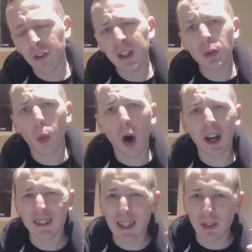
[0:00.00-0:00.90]
The reason
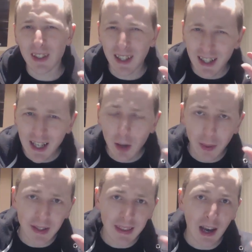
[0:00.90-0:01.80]
why I sounded a little
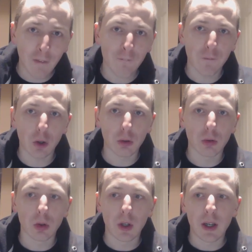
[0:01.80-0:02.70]
bit
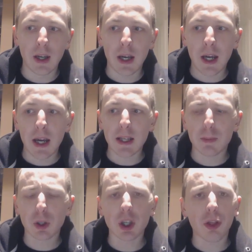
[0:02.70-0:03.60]
doubtful
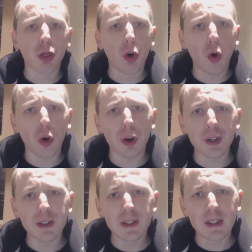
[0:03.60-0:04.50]
is because I thought
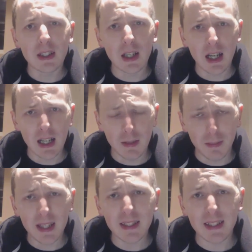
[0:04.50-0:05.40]

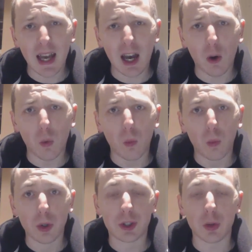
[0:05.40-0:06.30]
Mizdow
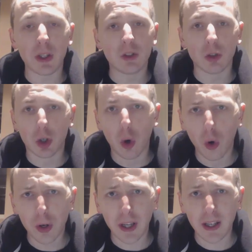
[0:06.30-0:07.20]
was doing these
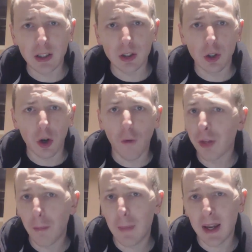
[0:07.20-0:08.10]
recordings
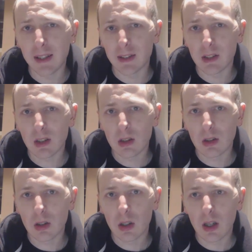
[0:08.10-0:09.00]
of The Miz.
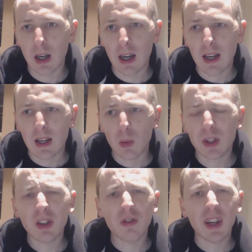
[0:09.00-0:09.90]

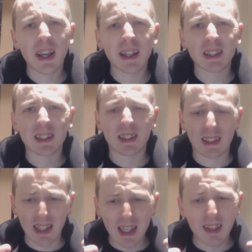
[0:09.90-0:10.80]
We didn't really get to
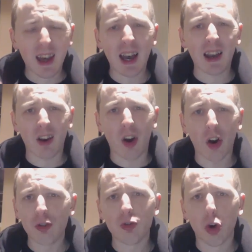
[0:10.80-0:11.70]
see that
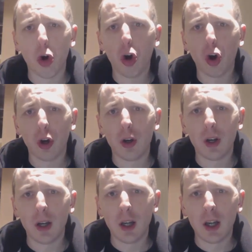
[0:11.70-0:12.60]
on Raw,
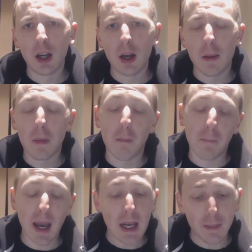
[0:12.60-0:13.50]
but
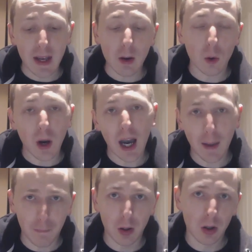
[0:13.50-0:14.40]
maybe it will
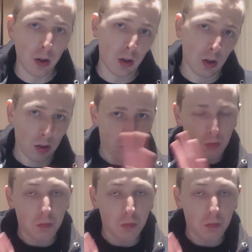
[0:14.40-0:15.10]
happen